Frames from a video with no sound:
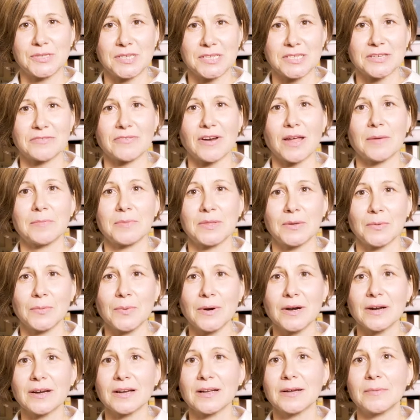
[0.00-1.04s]
describe the
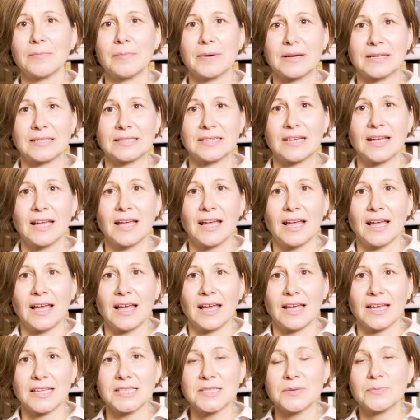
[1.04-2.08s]
work, but
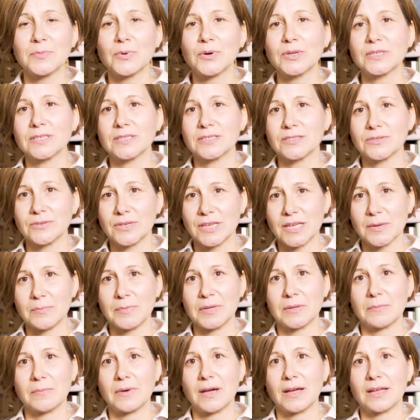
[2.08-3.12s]
it's important to keep
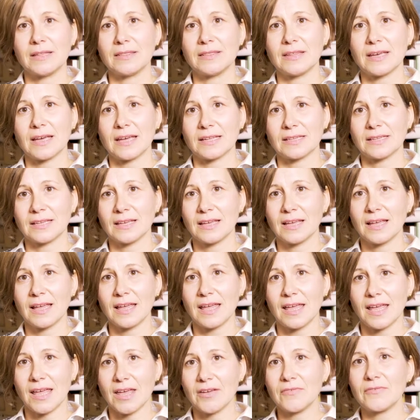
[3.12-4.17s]
in mind that
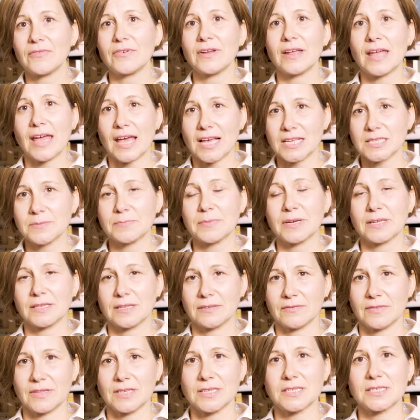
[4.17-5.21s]
every aspect
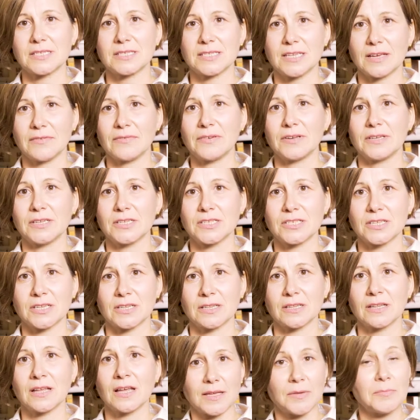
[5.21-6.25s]
of this
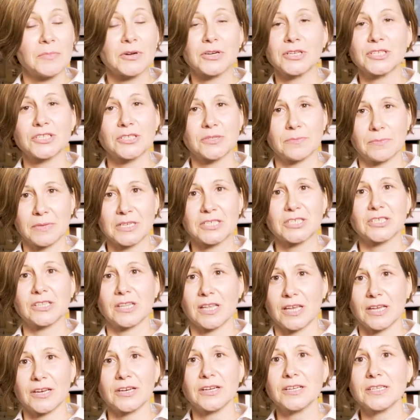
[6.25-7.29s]
definition emerged much
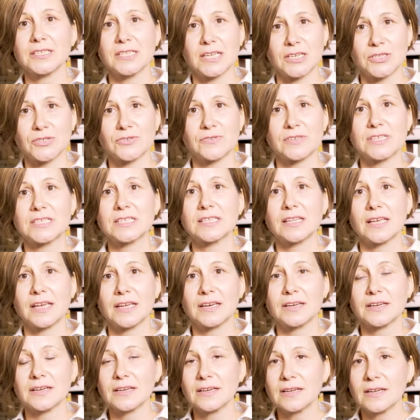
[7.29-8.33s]
later, centuries
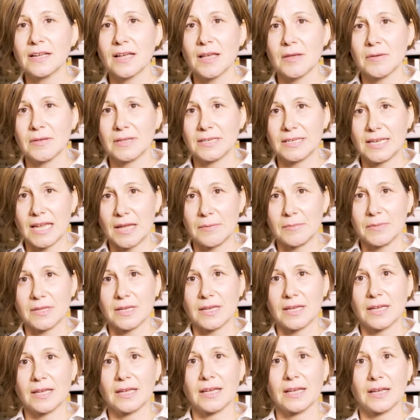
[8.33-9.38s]
later,
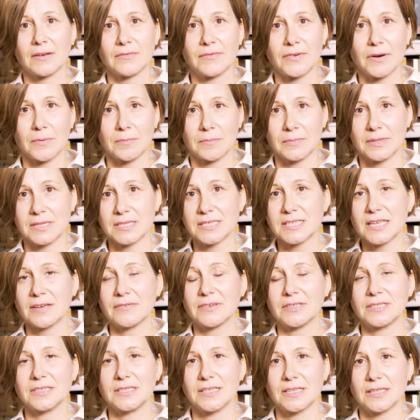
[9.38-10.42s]
namely from the
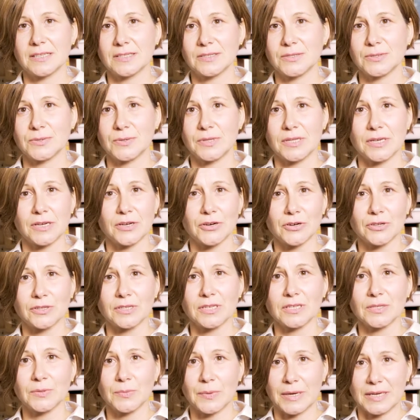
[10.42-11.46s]
17th to the
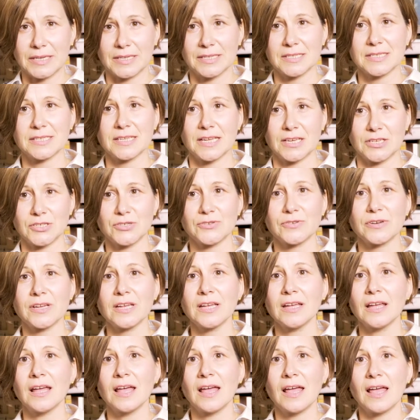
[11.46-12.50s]
early 20th century.
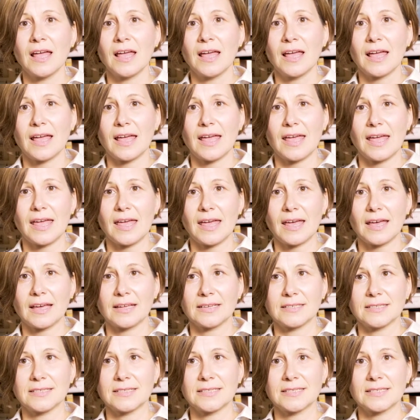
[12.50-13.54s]

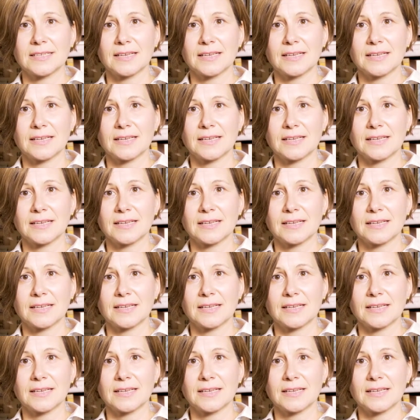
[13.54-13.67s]
And